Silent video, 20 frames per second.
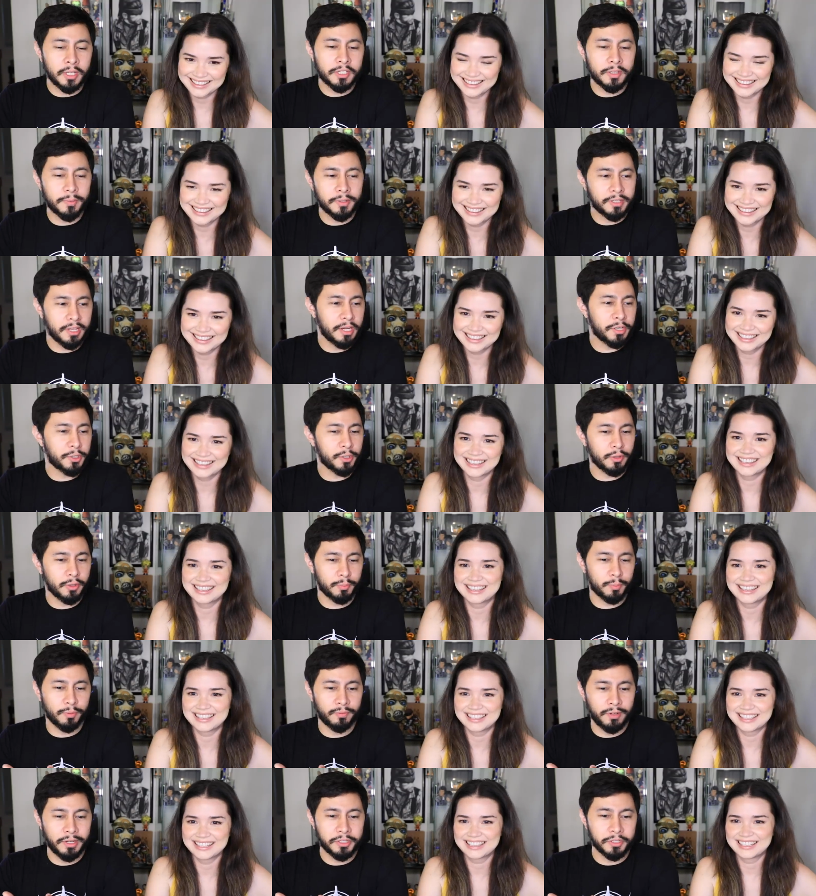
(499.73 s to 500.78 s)
Speaker 1: His imitation of the
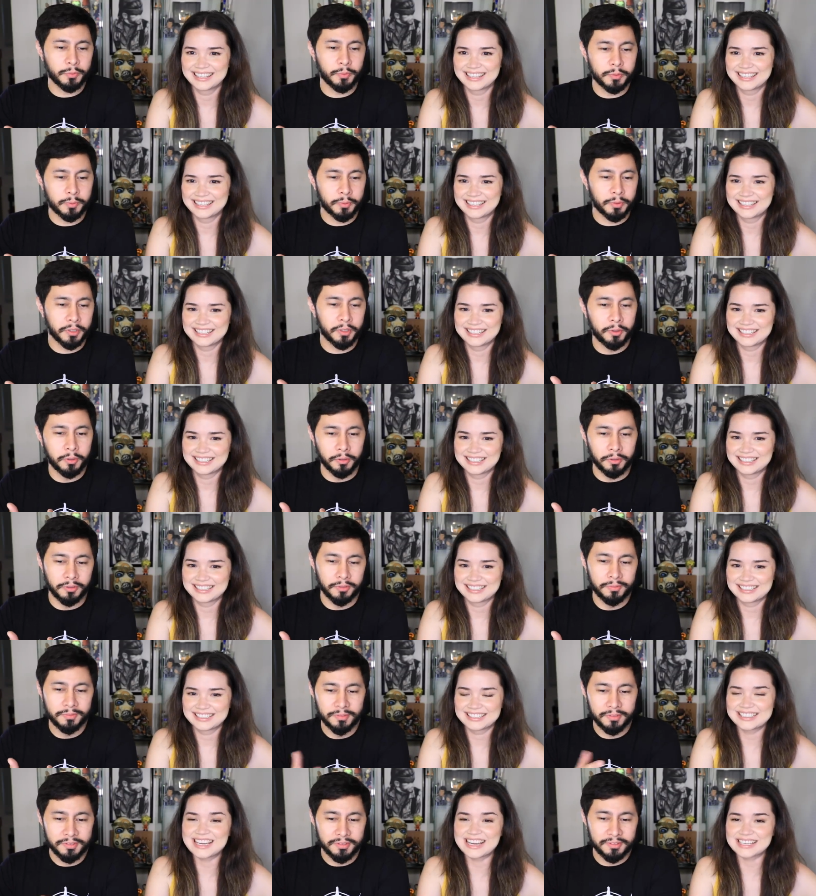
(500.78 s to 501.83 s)
professor was pretty cool.
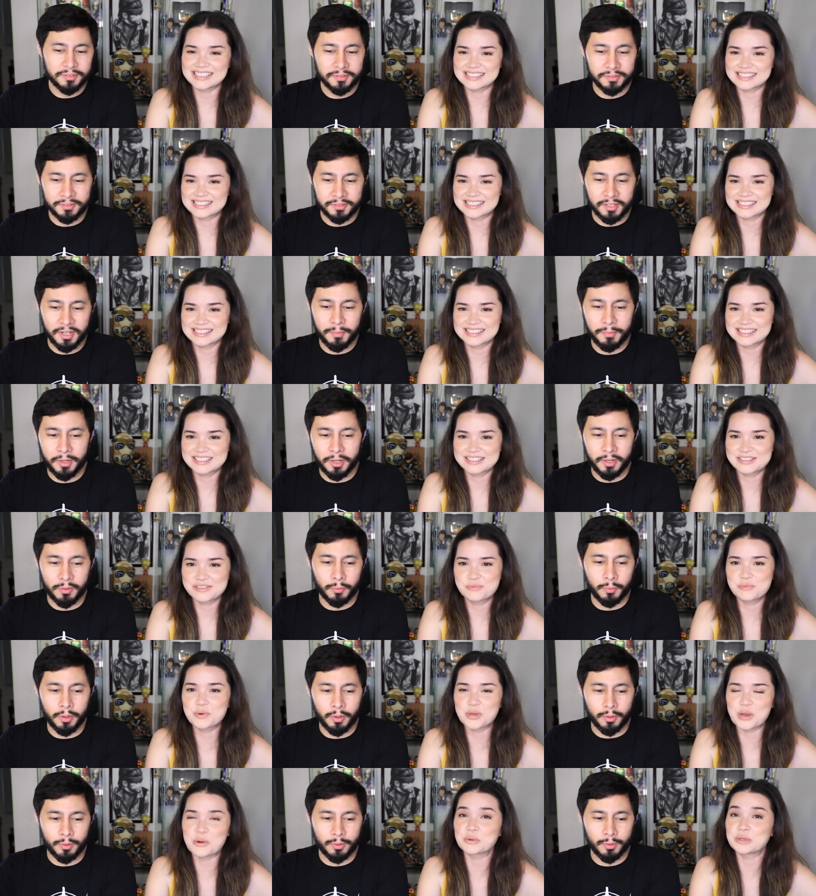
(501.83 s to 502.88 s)
Yes. I mean,
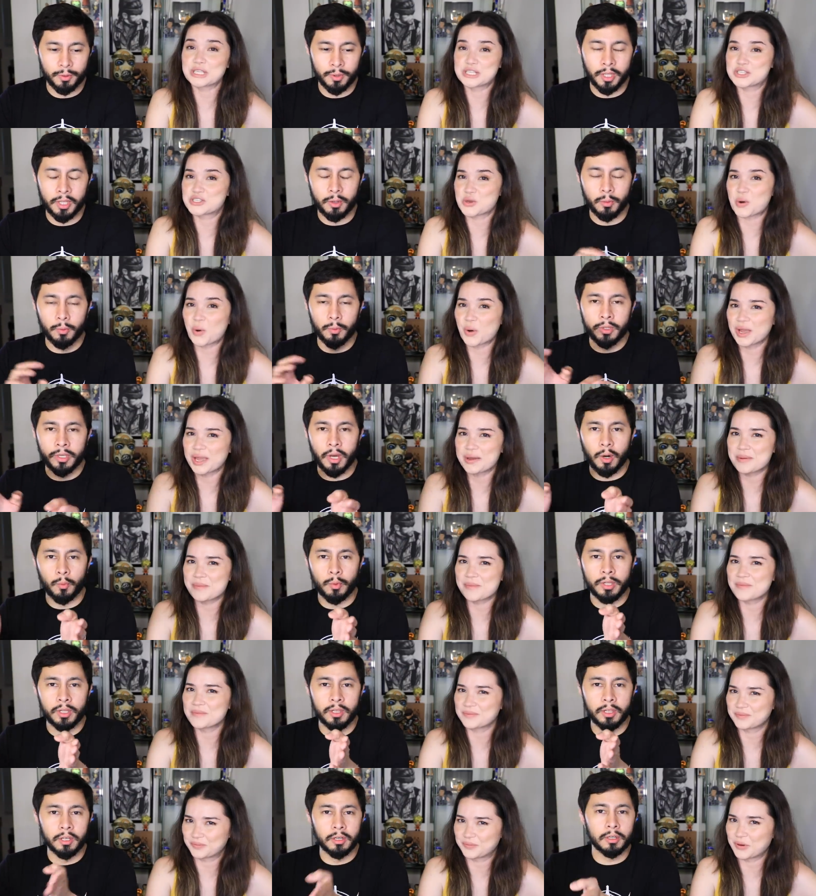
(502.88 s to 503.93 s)
we only saw him. Yeah, we
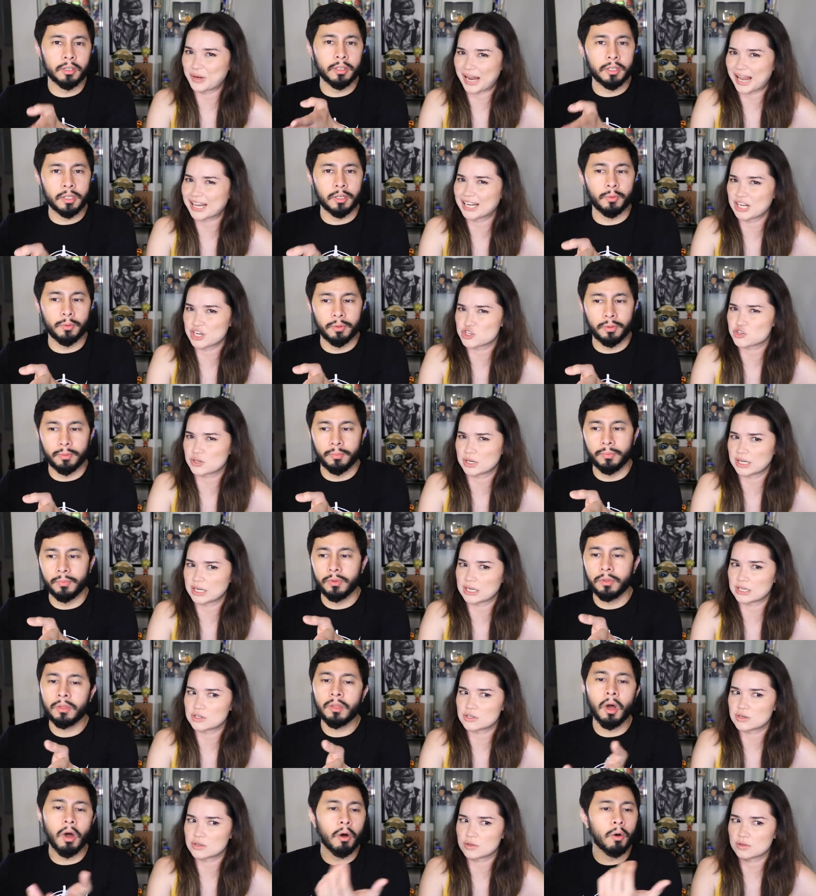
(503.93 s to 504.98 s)
literally. For like literally.
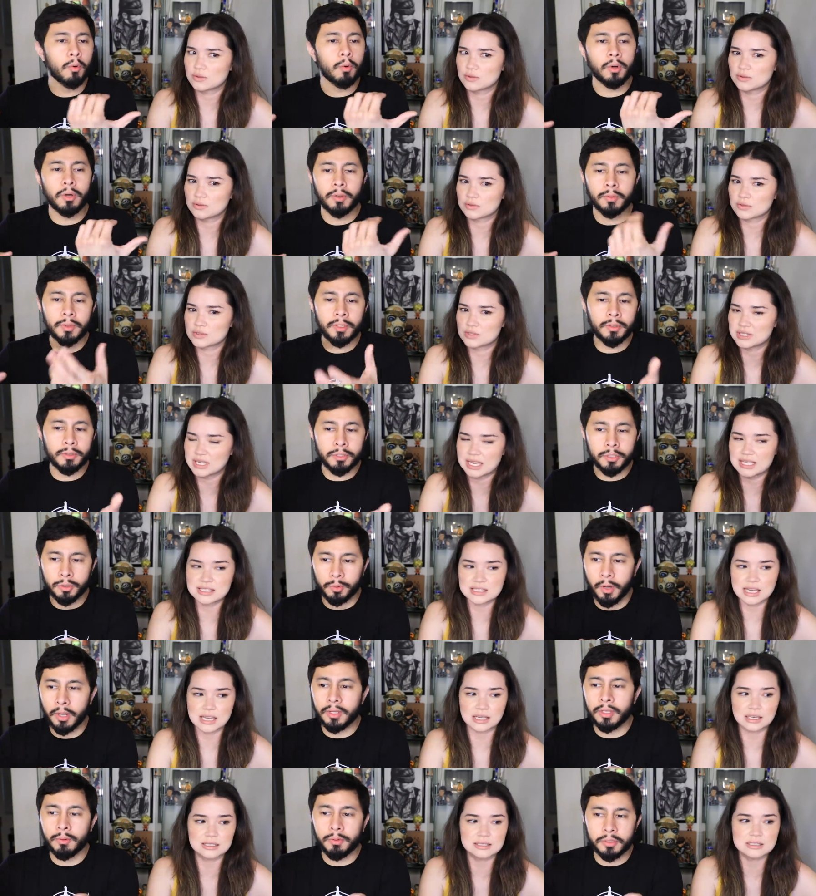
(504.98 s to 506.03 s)
No, he was
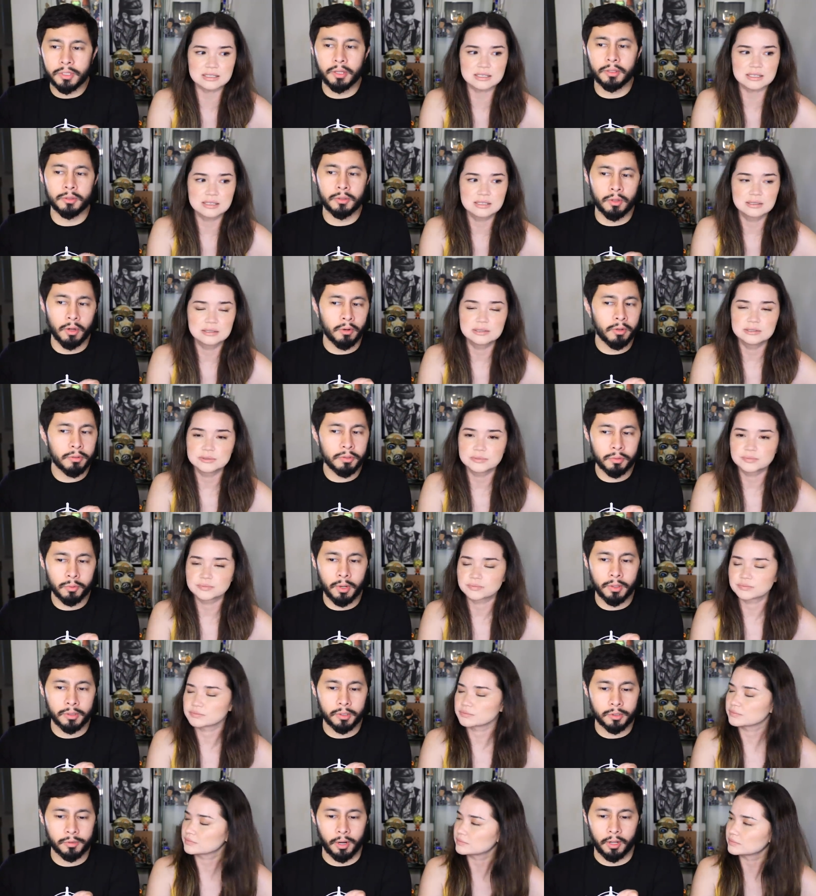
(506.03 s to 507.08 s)
throughout. Seconds. He was out. No, he was throughout
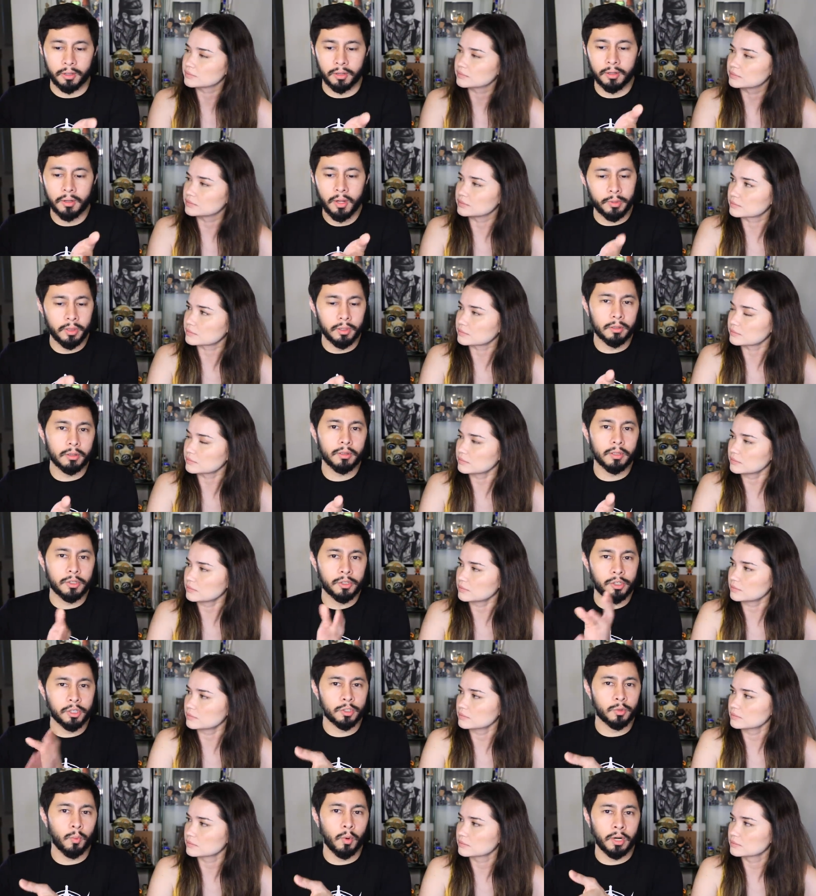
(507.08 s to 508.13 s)
the trailer. We literally
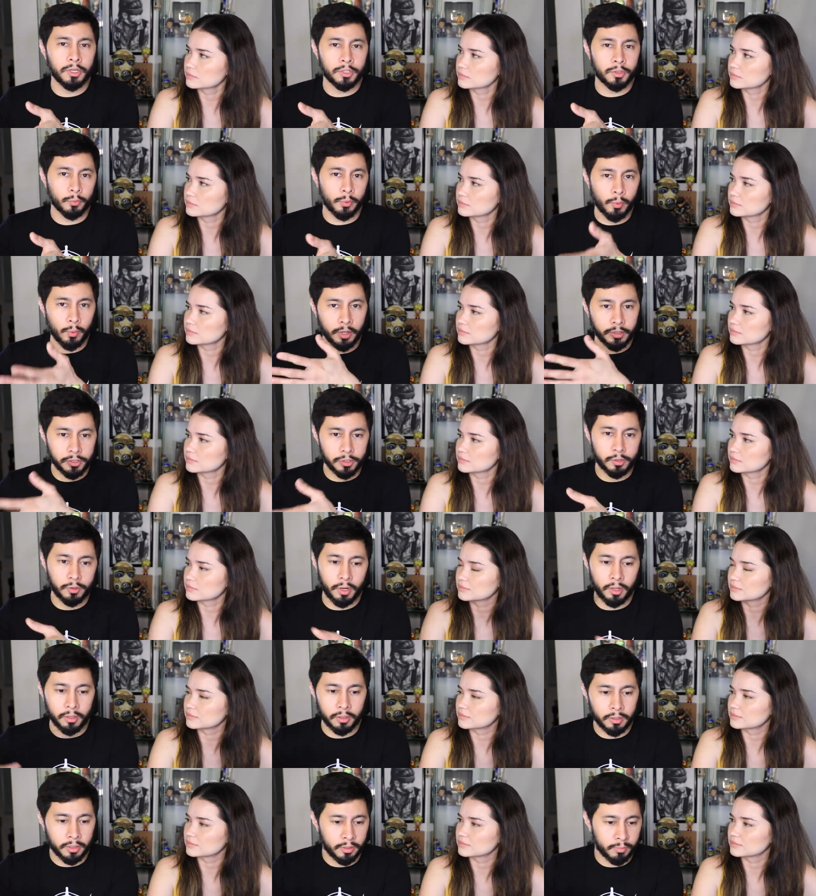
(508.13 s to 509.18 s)
just watched rewatched the
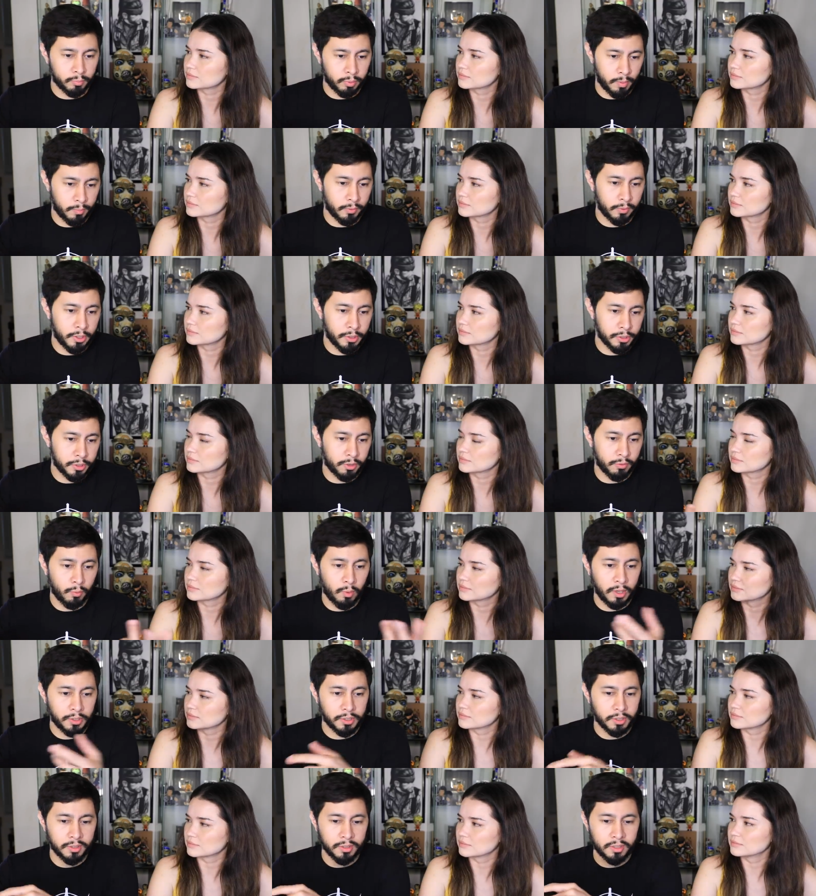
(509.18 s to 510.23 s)
trailer in preparation of
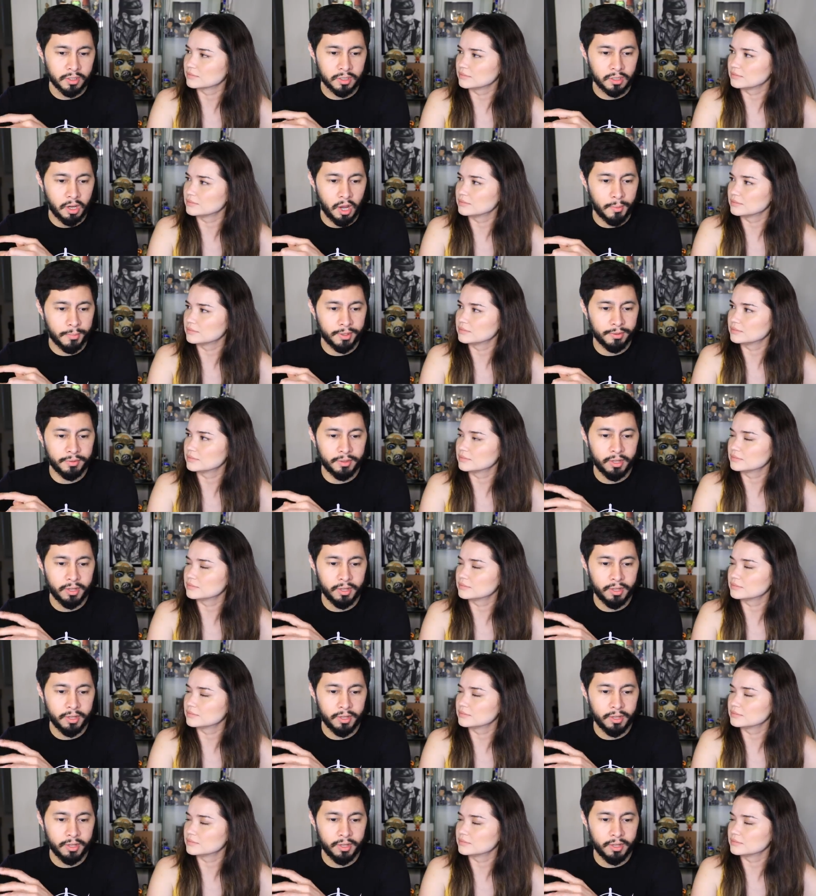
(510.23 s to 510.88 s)
watching this comedy